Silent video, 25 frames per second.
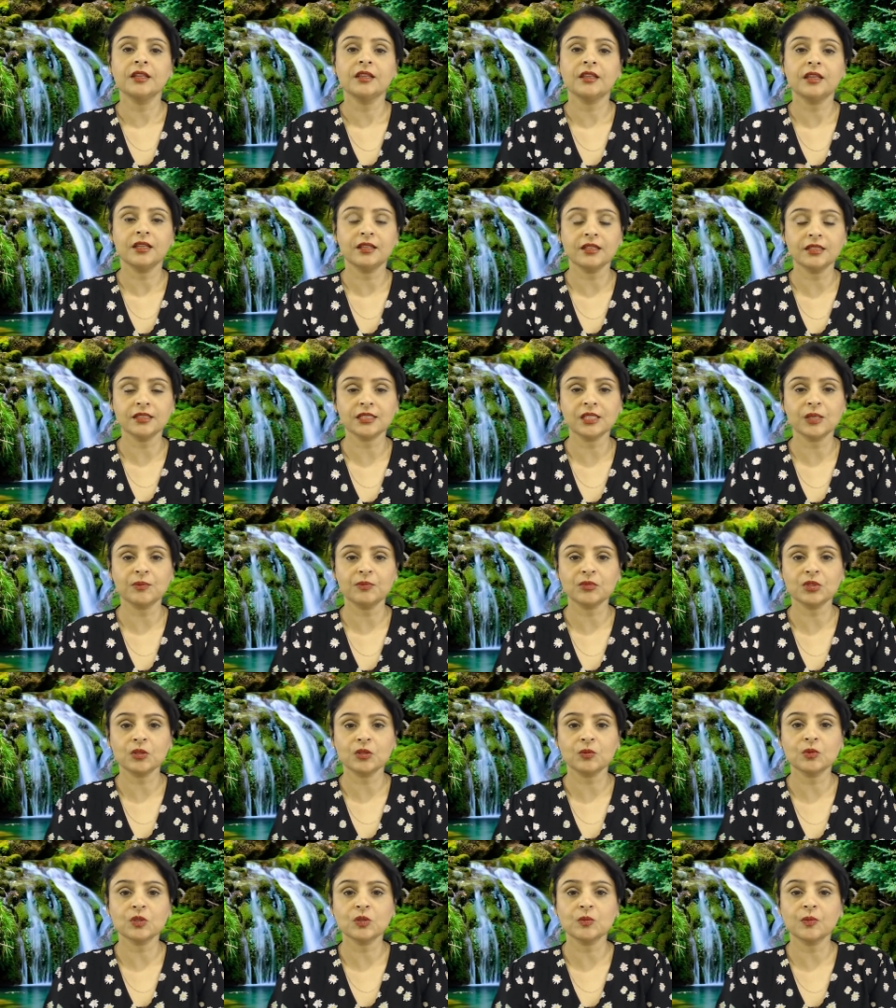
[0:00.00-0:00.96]
then the
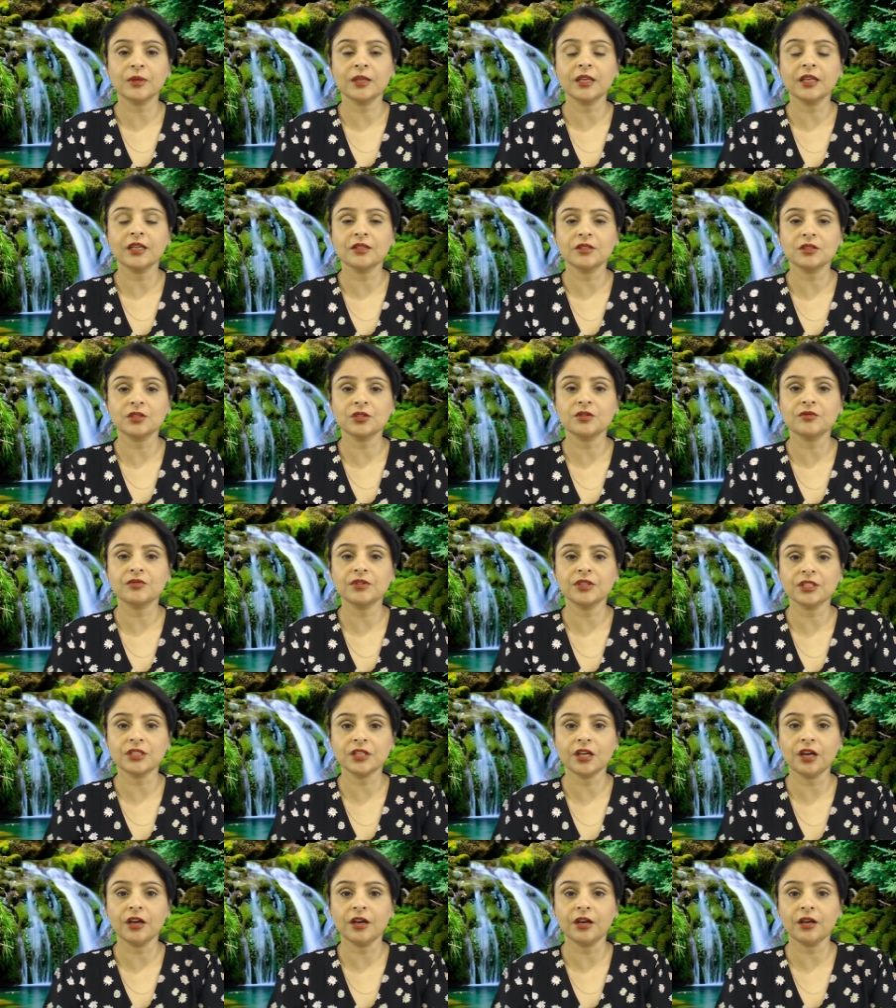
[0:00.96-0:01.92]
symptoms begin to
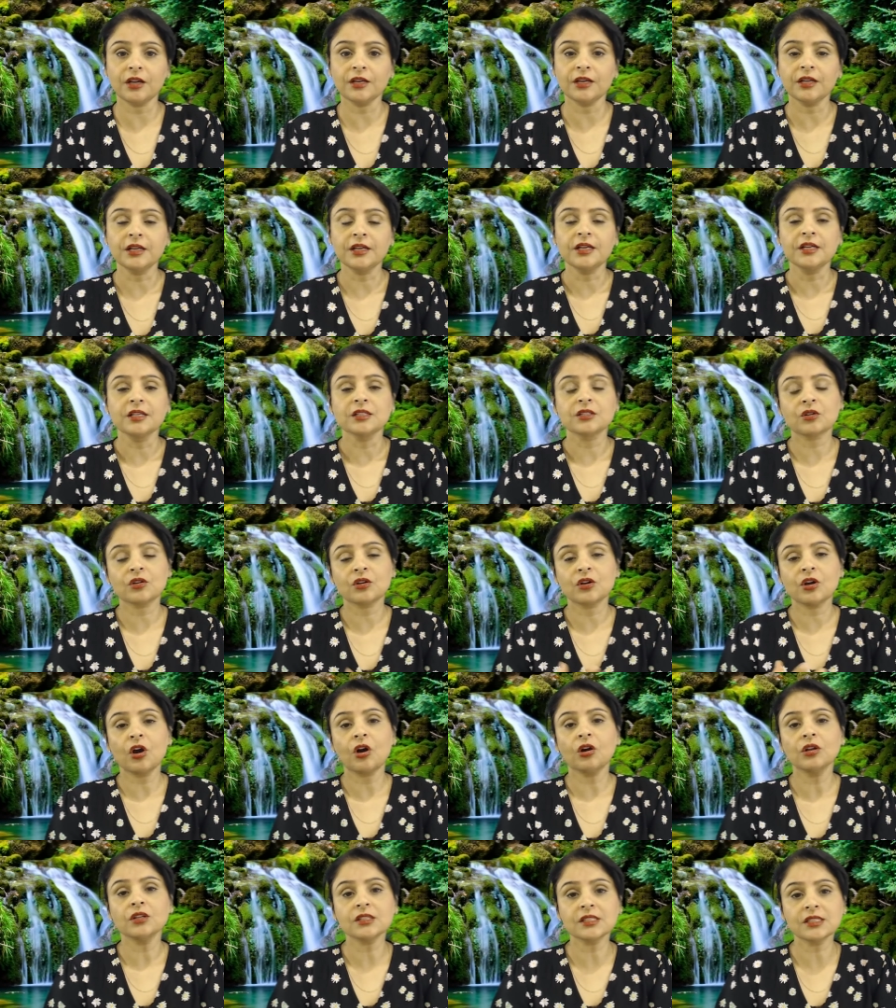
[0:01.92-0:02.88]
return. So
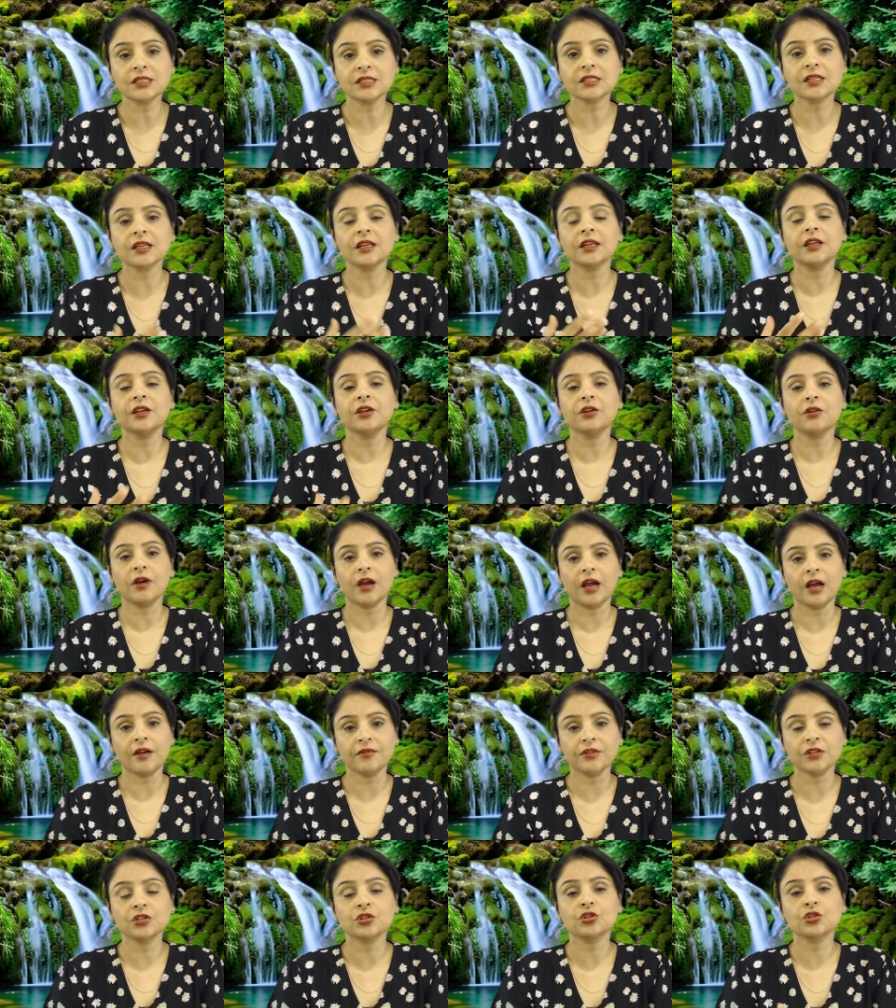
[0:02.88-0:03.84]
constantly you're
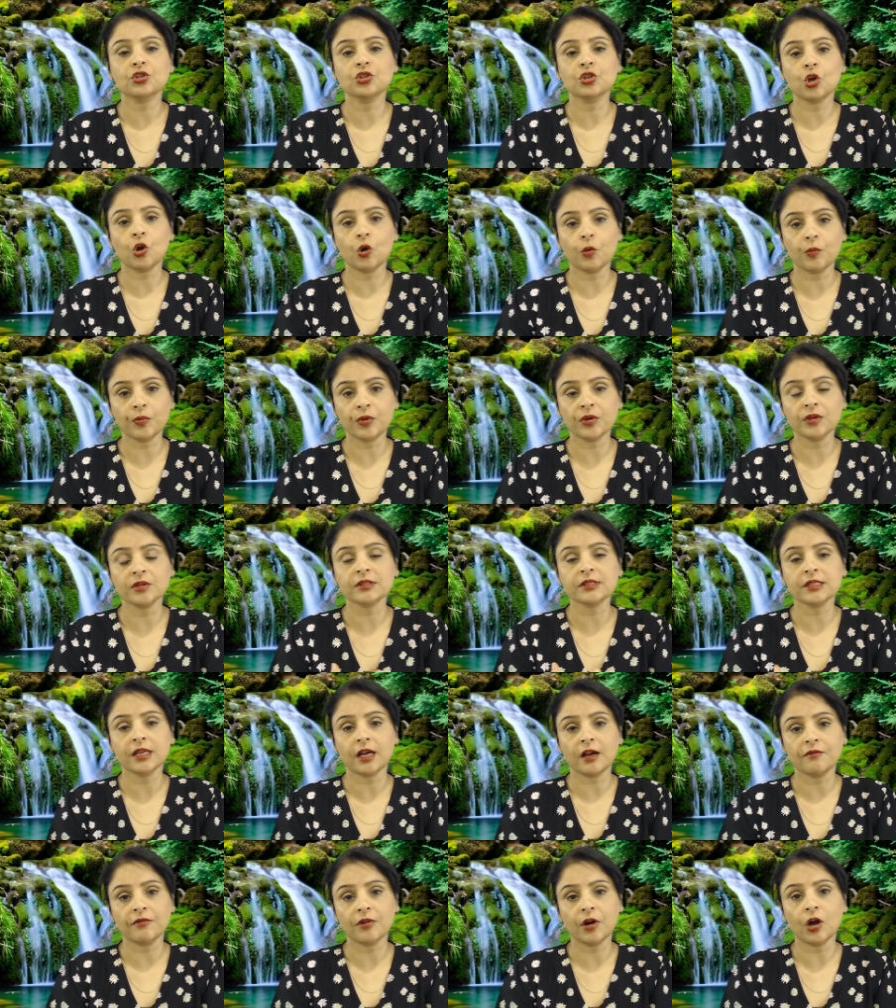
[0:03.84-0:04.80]
having to top
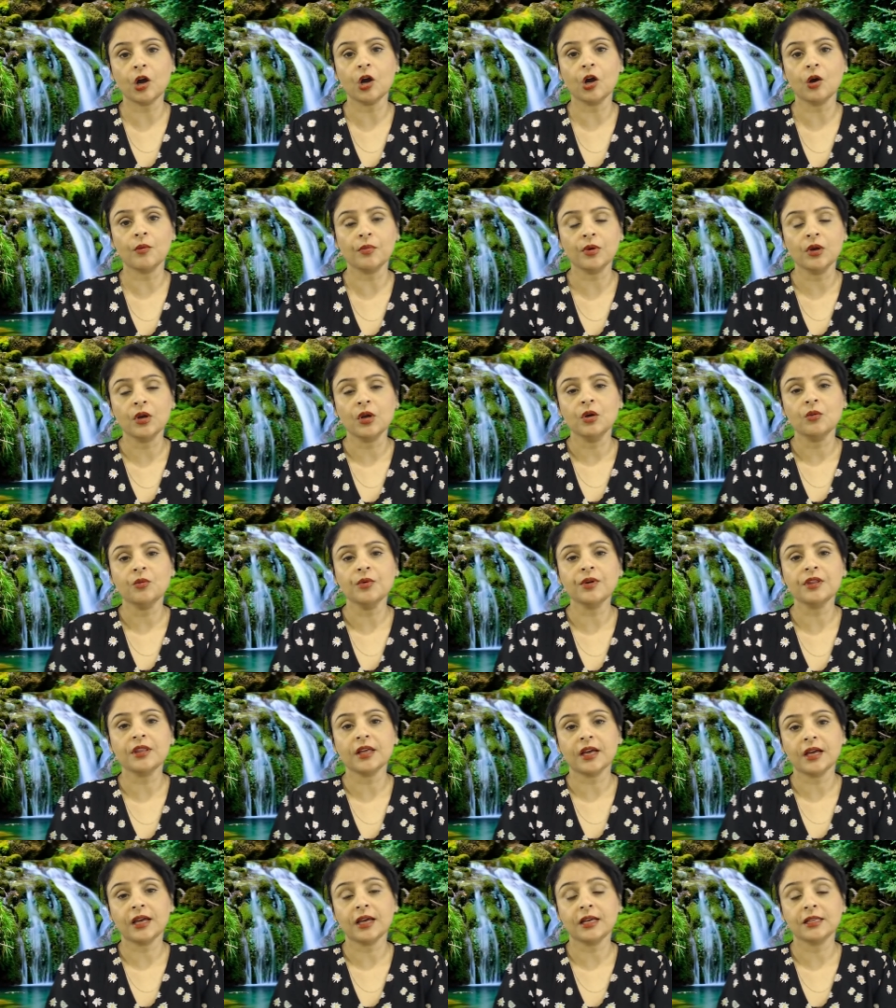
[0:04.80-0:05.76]
yourself up with
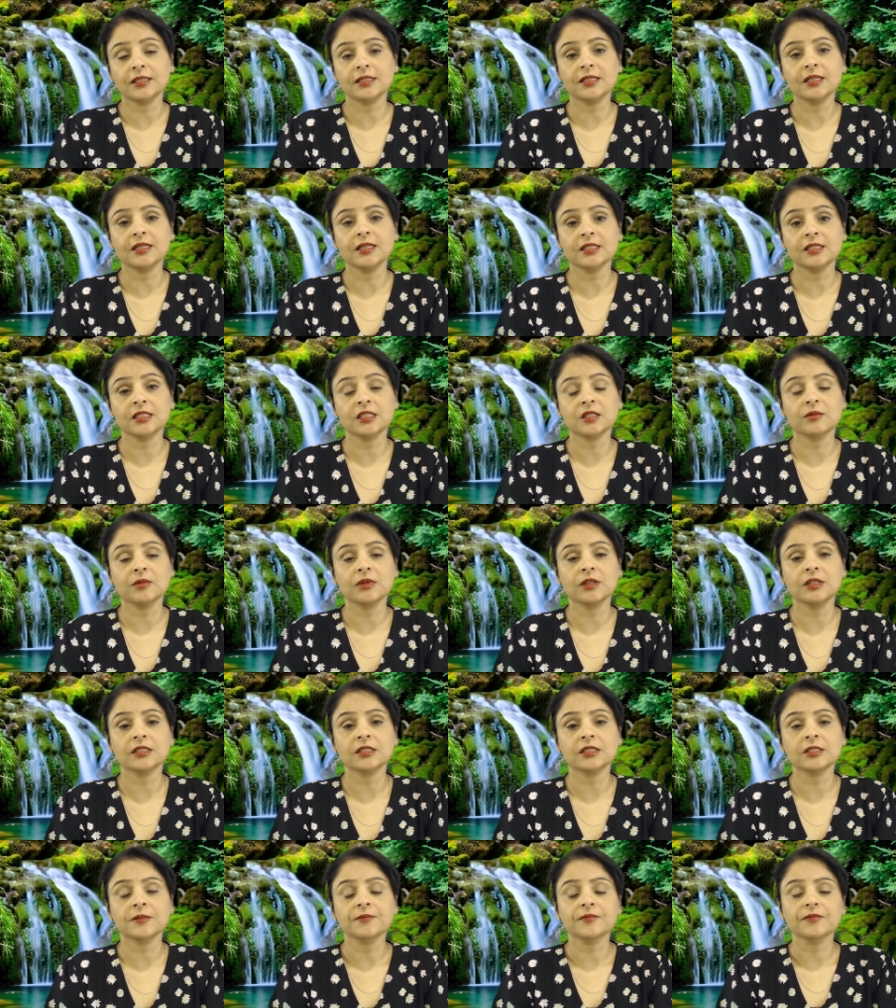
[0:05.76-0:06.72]

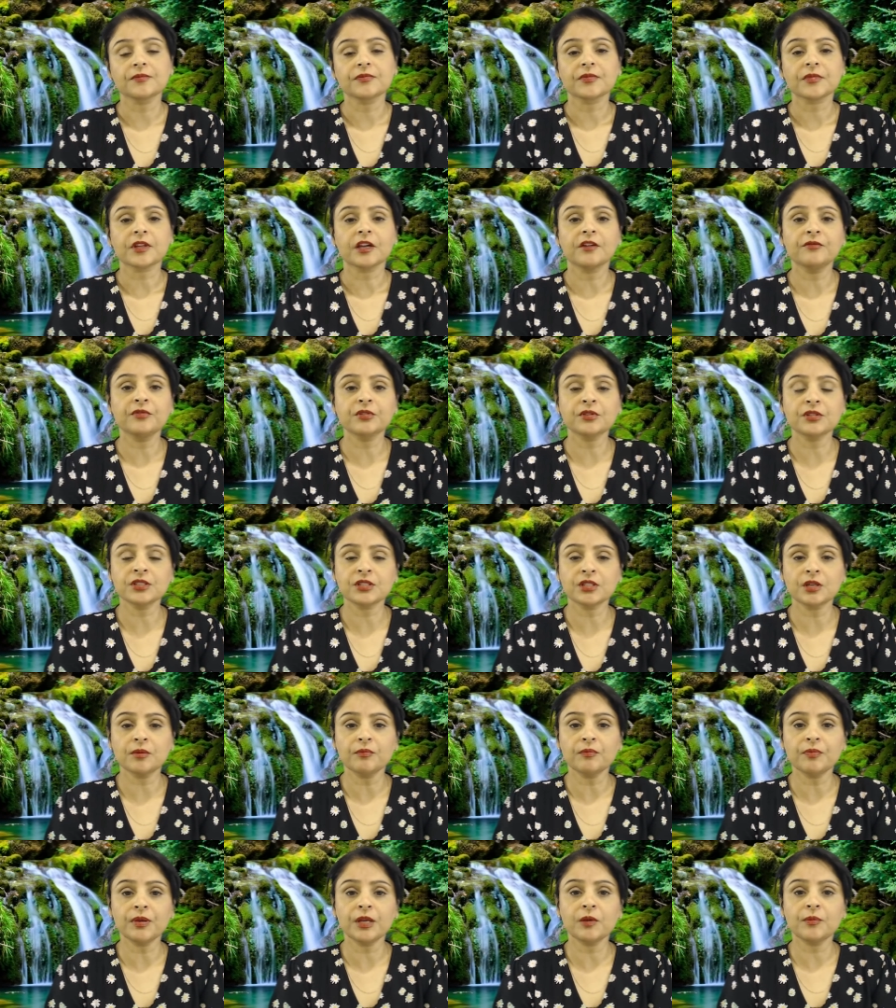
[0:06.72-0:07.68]
antihistamines. And for
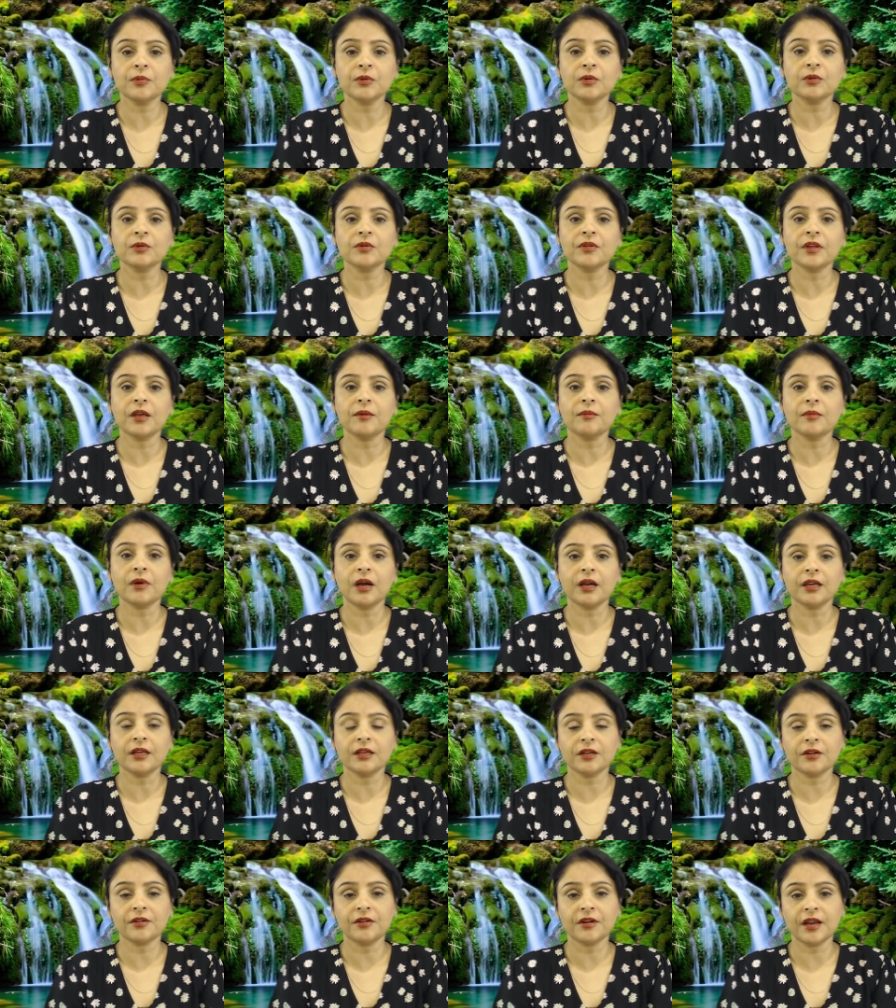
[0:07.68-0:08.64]
some people, they
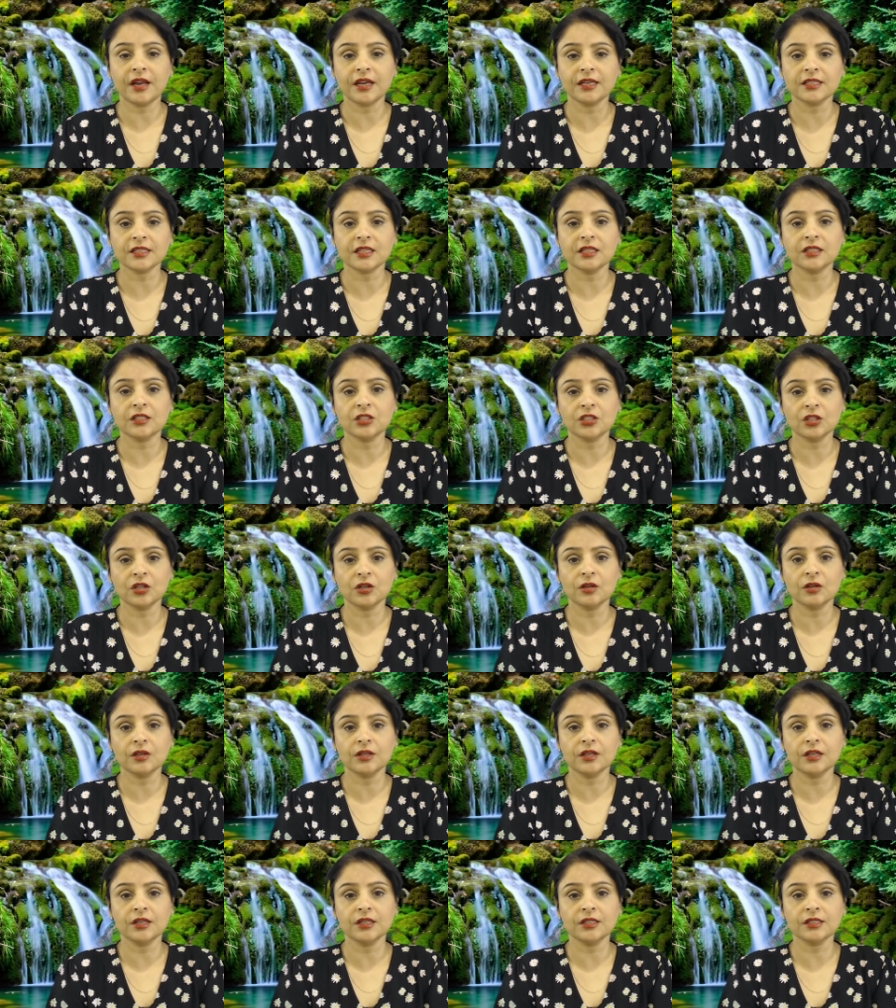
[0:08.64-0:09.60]
might create a
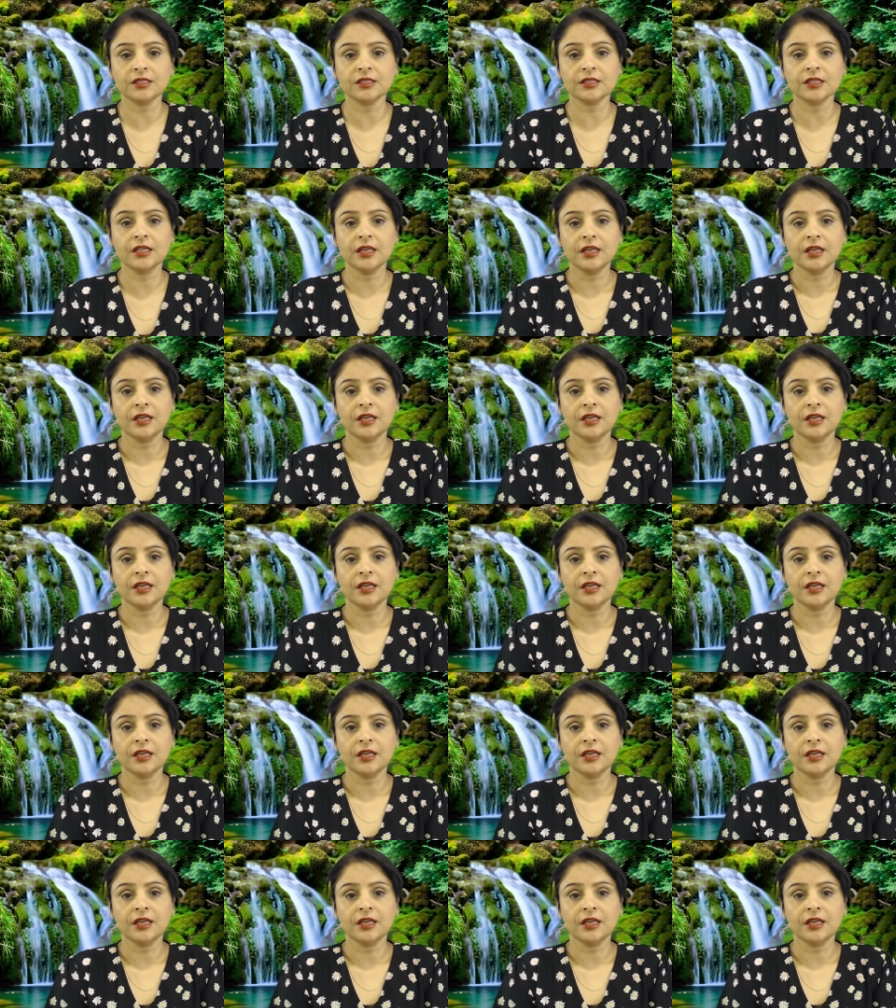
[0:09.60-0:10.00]
dullness.